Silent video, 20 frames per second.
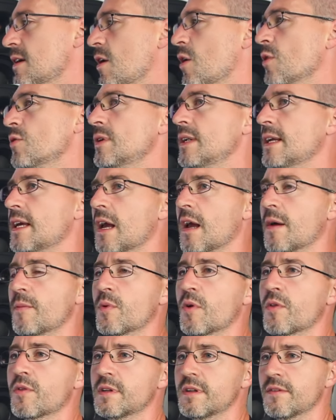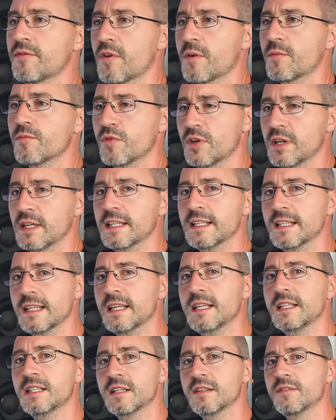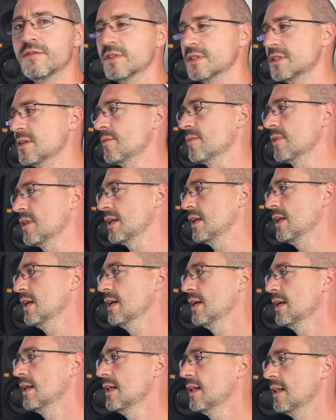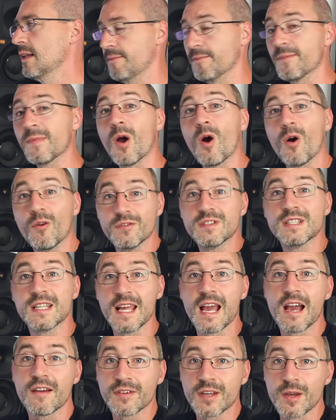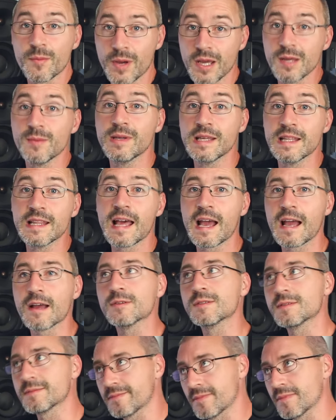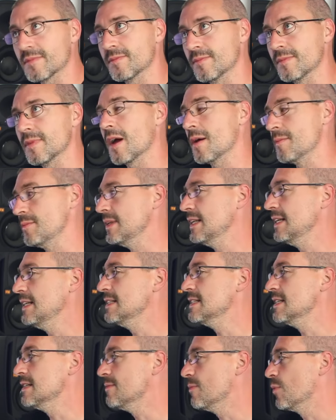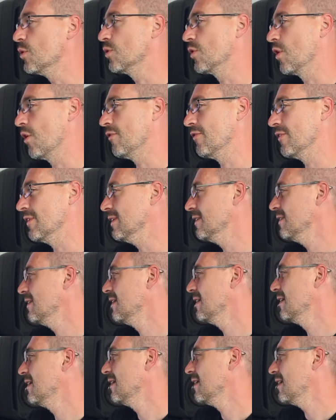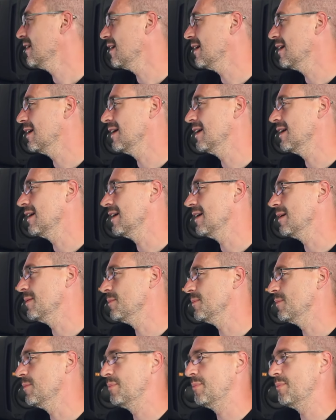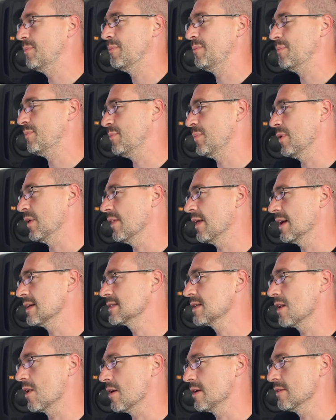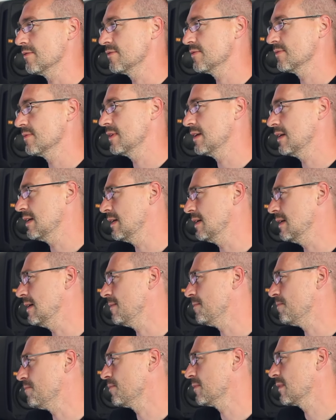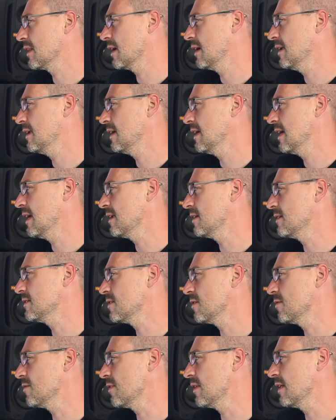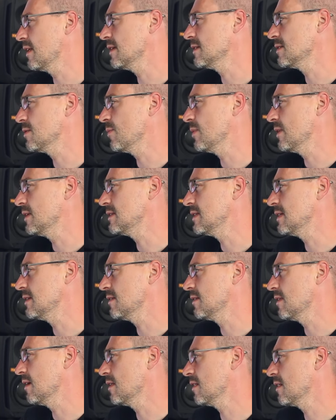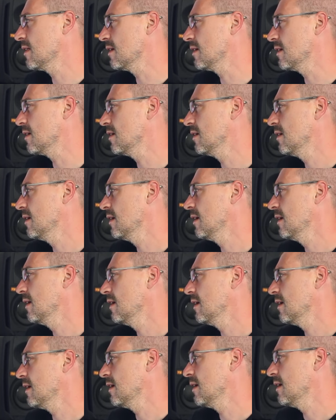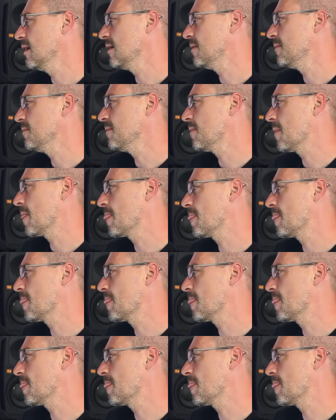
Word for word: to only get bothered if I'm really needed for something. Obviously, having a baby in the house, I'm needed more often, but that's life. And again, I don't think it's a big deal. I think and